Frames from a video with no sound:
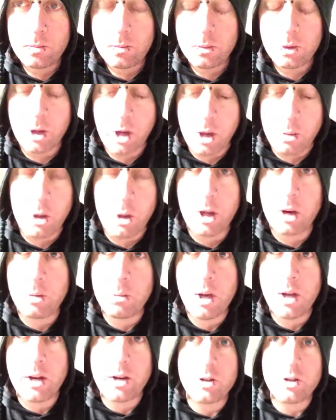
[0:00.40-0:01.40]
So how am I going to
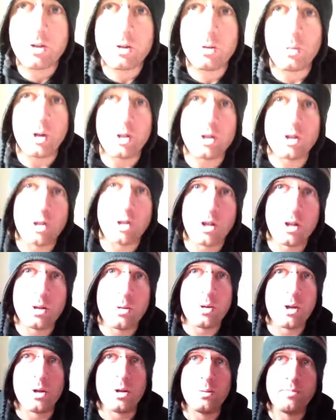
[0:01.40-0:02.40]
manage this winter?
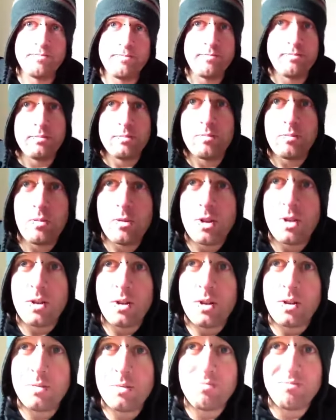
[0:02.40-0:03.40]
Well,
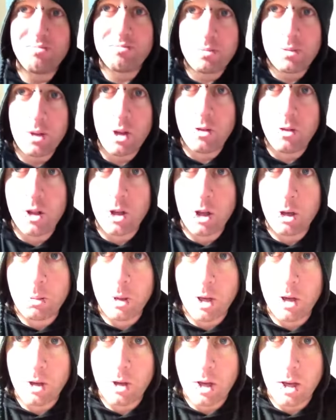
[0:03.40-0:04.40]
I think I'll
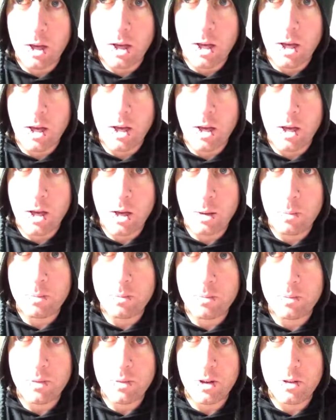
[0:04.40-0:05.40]
be okay. I
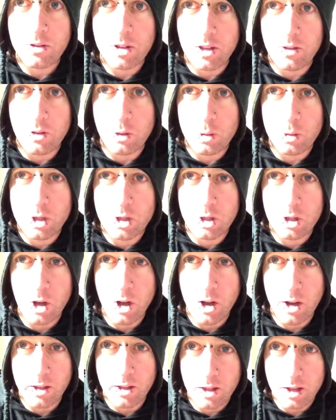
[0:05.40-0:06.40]
think if you were
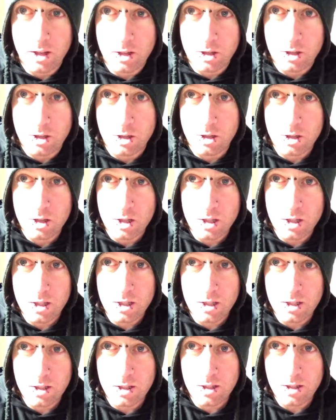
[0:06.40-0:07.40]
starting this
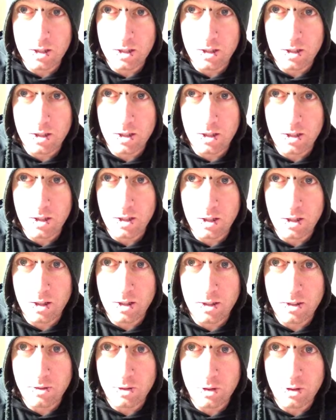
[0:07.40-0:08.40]

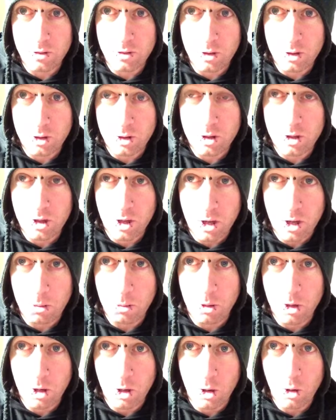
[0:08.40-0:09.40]
for the first
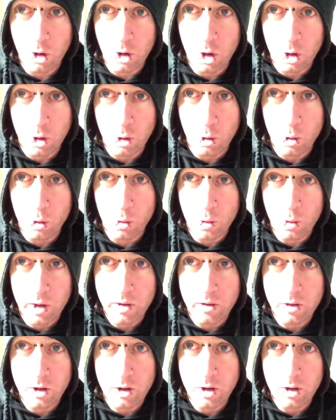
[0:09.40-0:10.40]
time, you know, cold
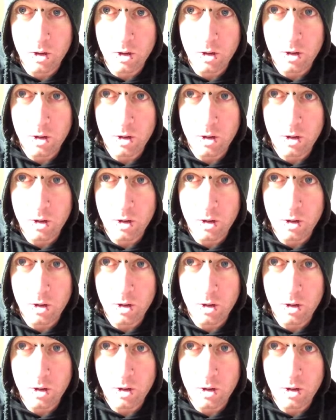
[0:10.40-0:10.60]
weather,